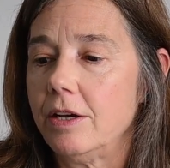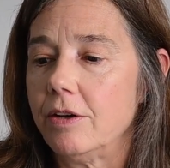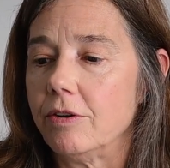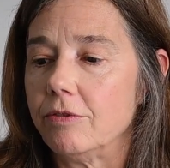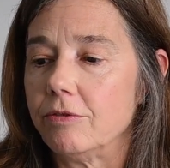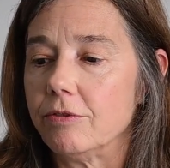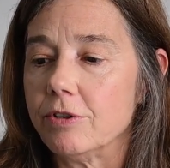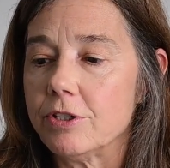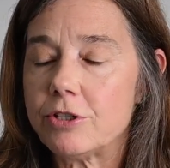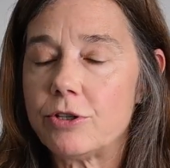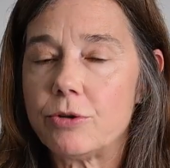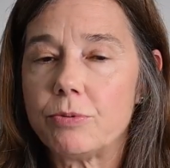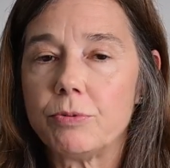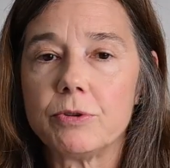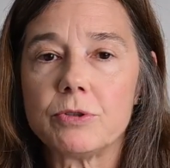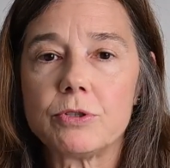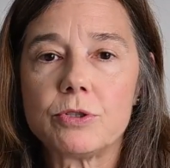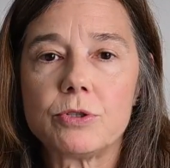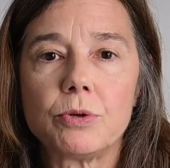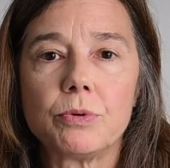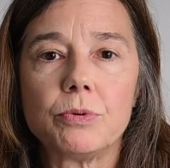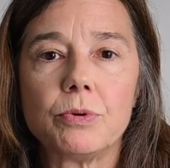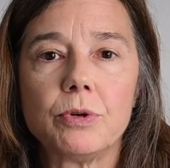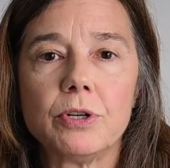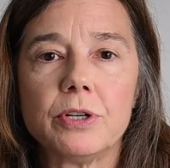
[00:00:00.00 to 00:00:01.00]
Virtual
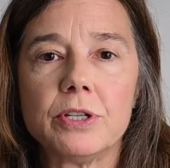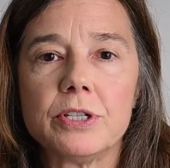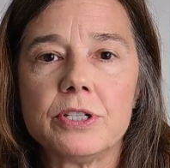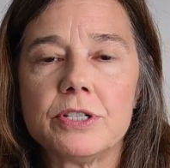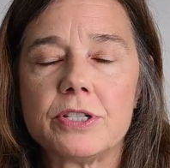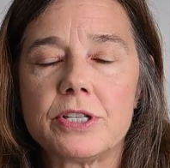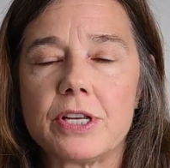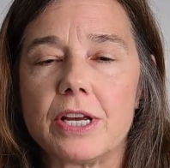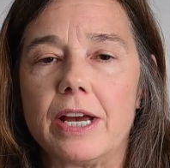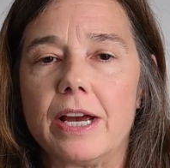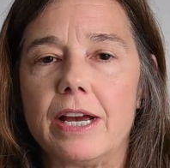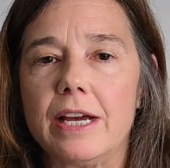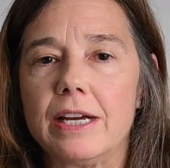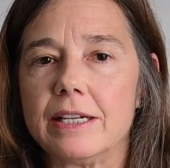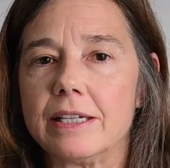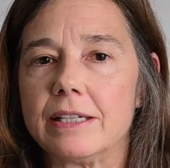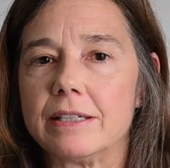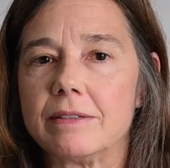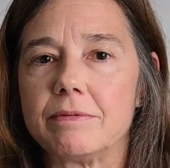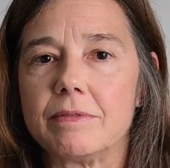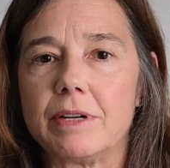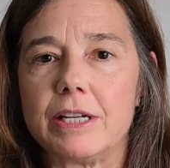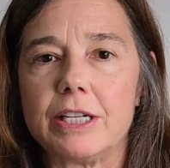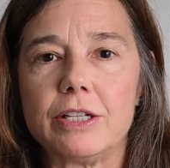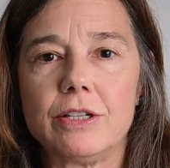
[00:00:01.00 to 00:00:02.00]
tours,
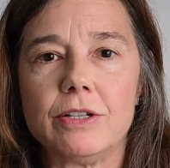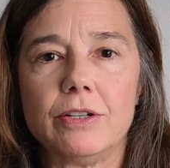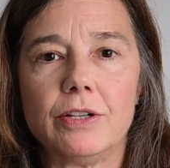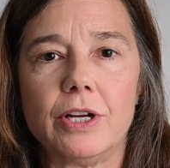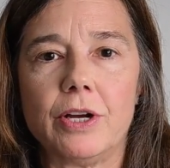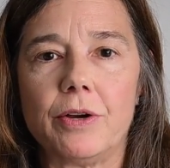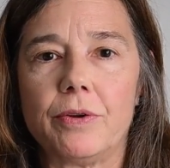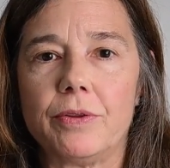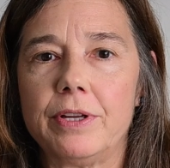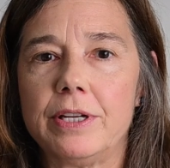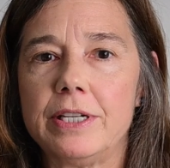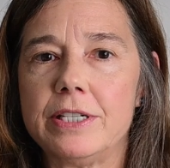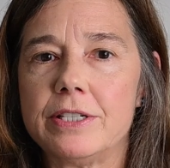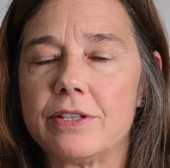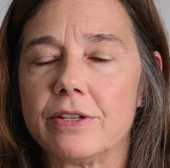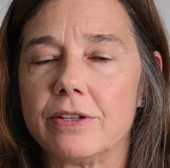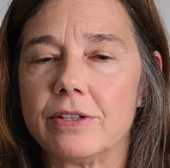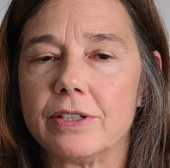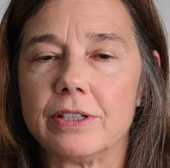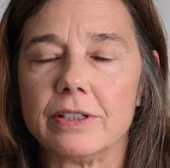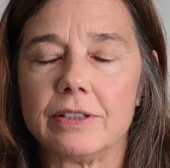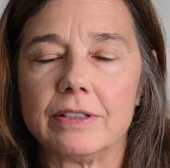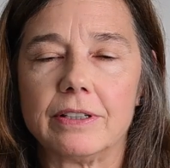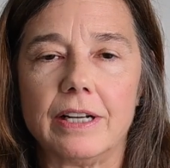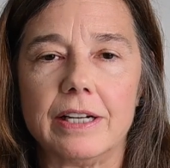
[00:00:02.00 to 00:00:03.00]
you know, these
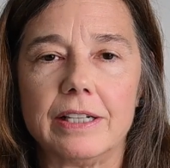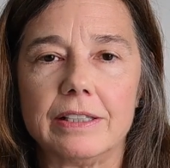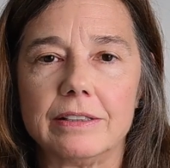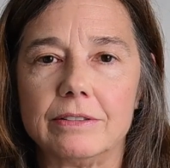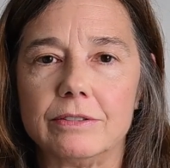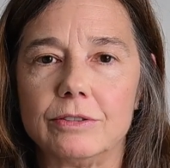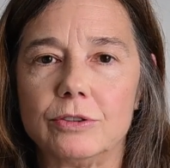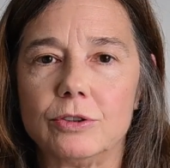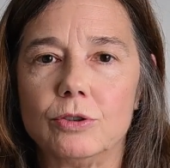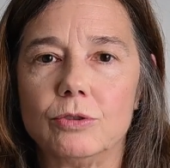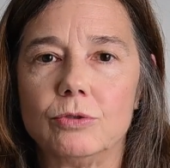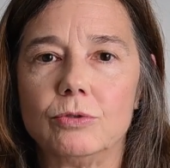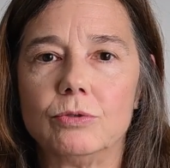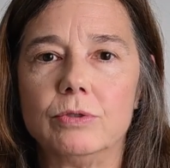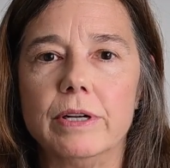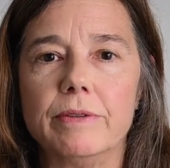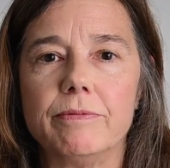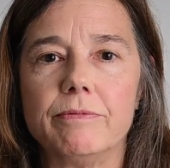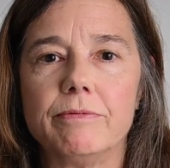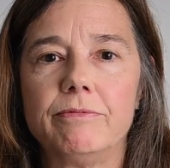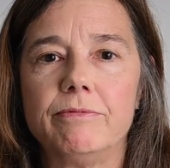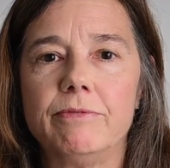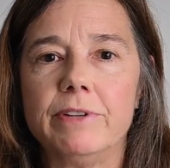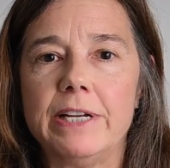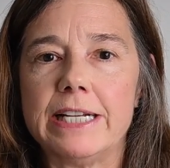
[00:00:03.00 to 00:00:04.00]
are
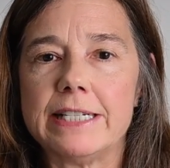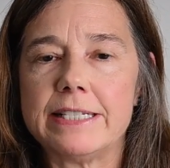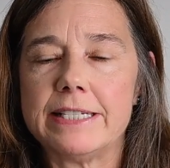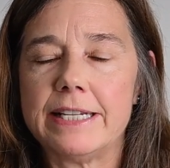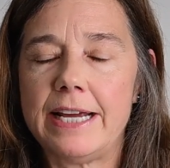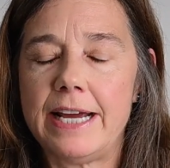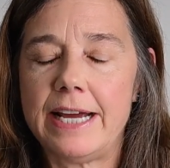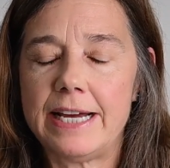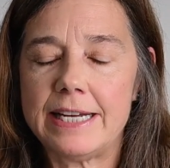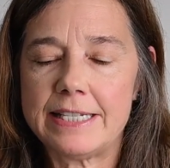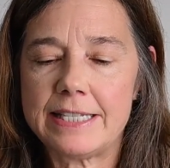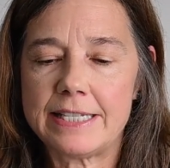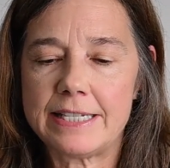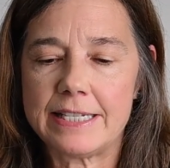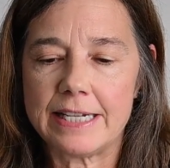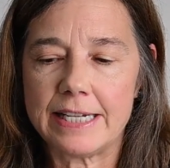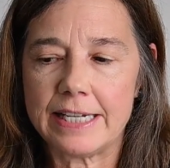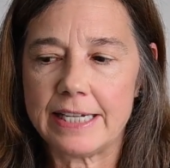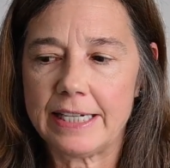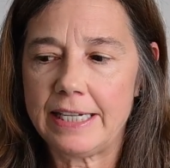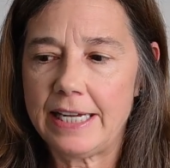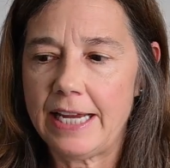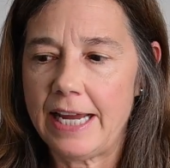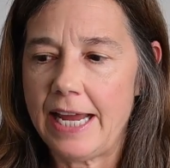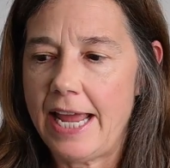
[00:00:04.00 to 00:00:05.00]

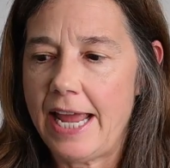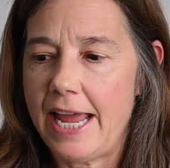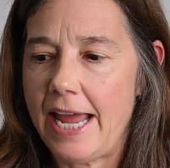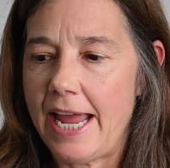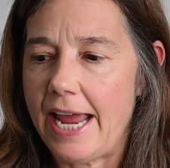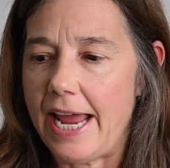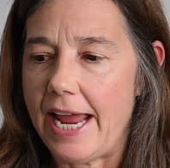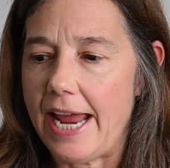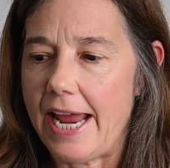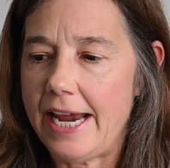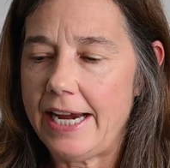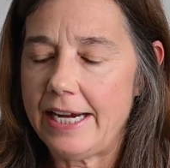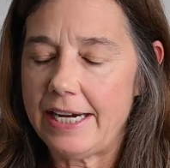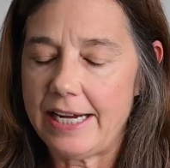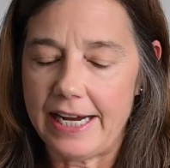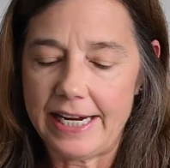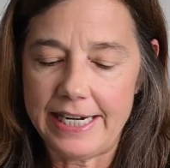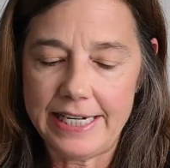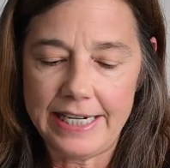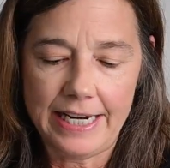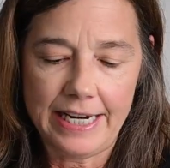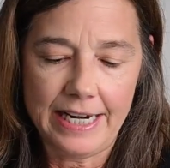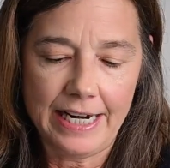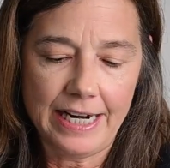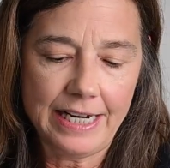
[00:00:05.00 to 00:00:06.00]
fantastic, and I
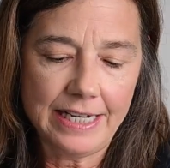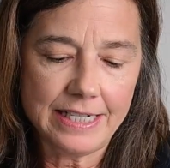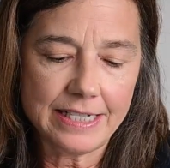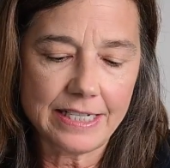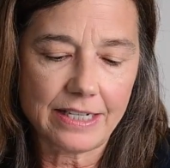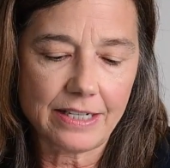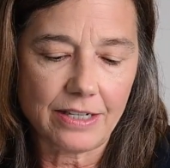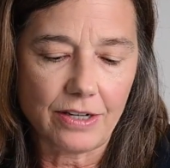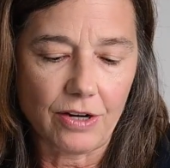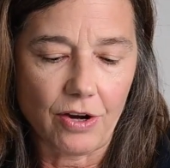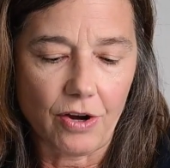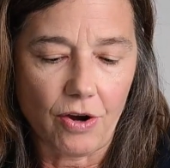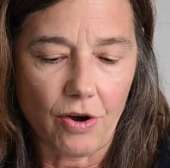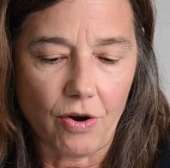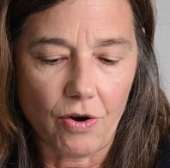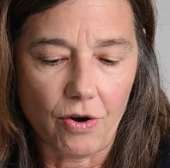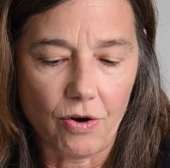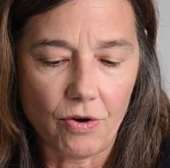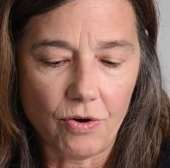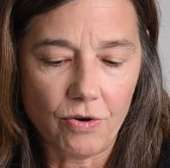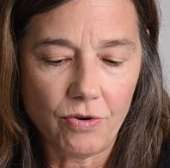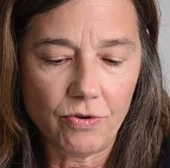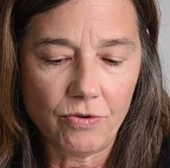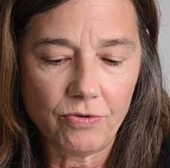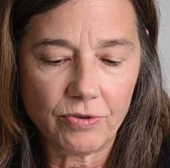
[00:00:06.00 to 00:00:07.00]
can't
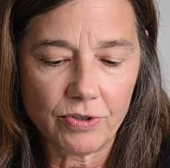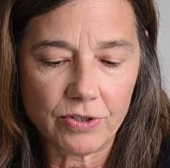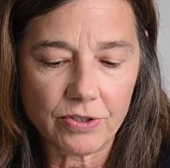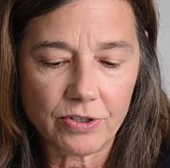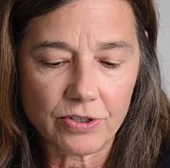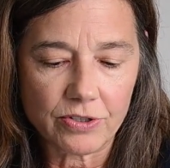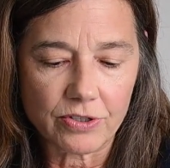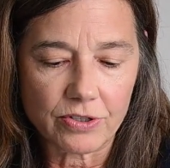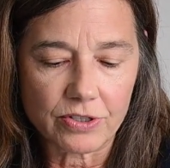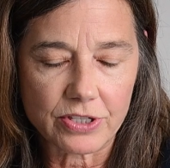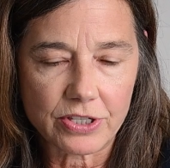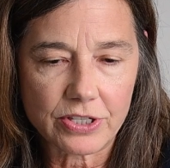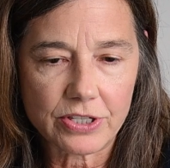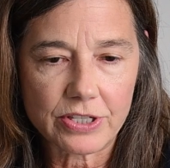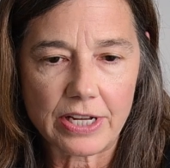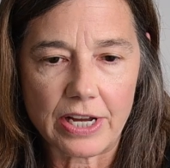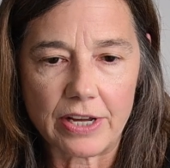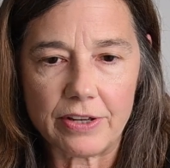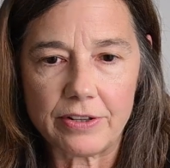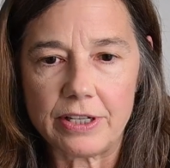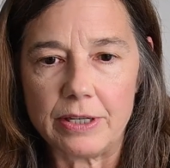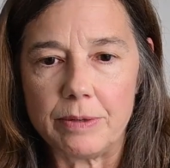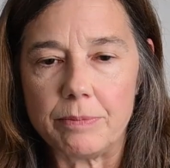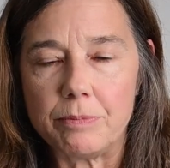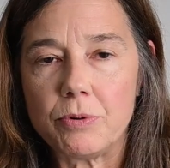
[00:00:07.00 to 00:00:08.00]

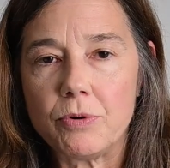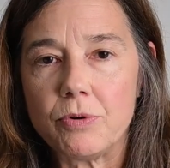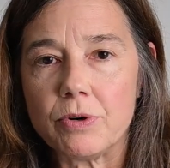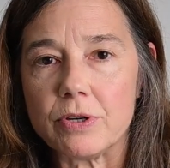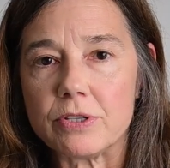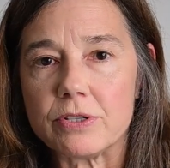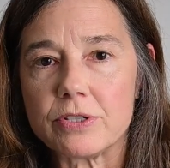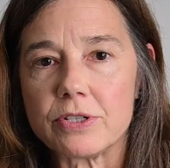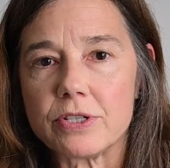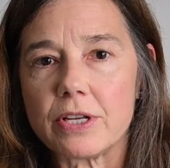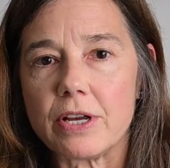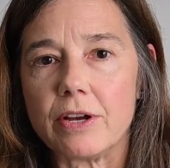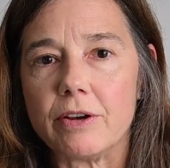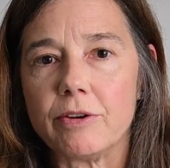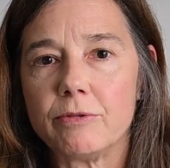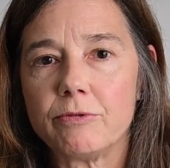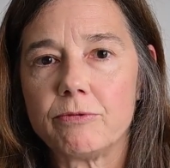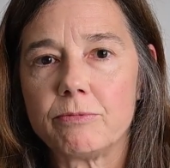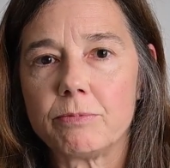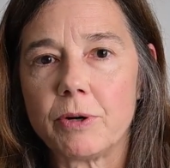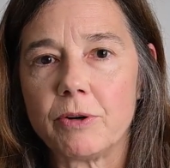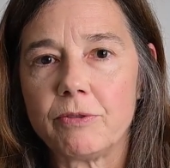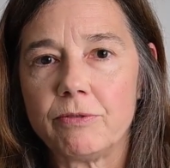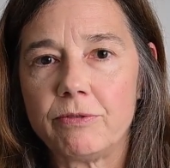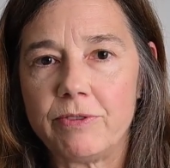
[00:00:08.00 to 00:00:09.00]
oversell the importance
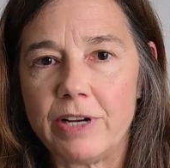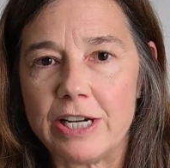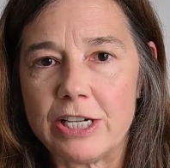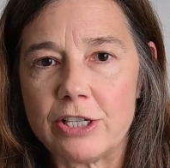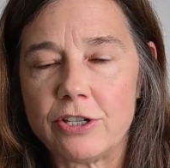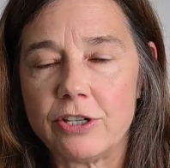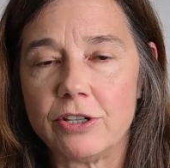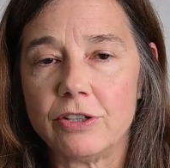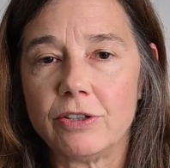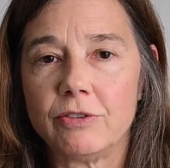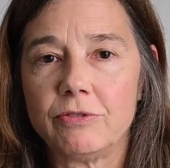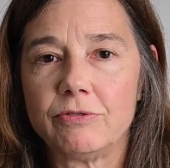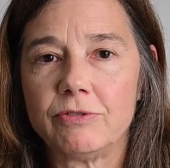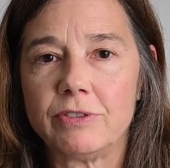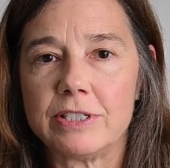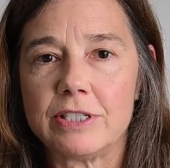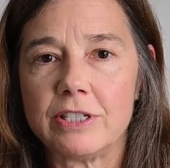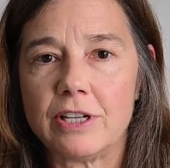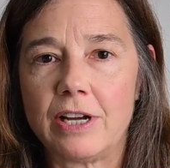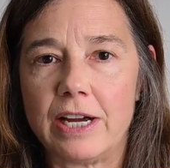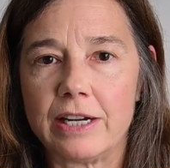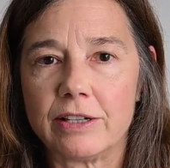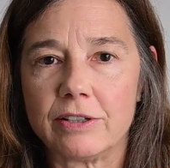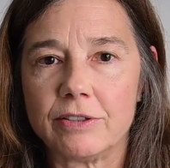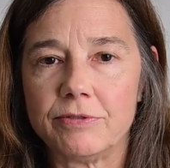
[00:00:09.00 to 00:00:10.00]
of professional
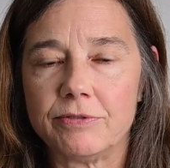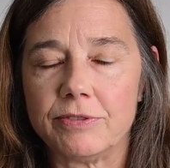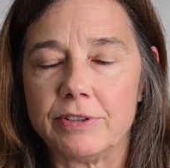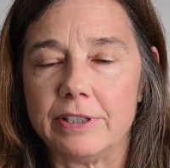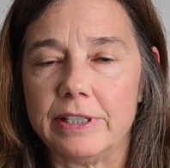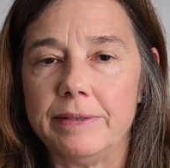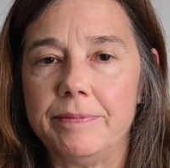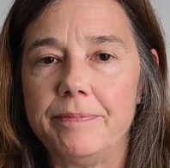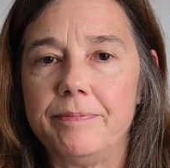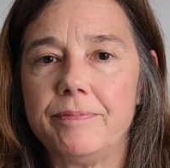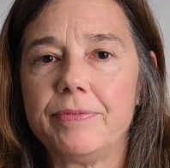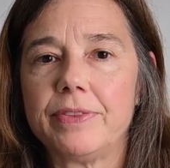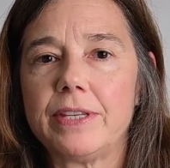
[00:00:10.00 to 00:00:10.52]
photography.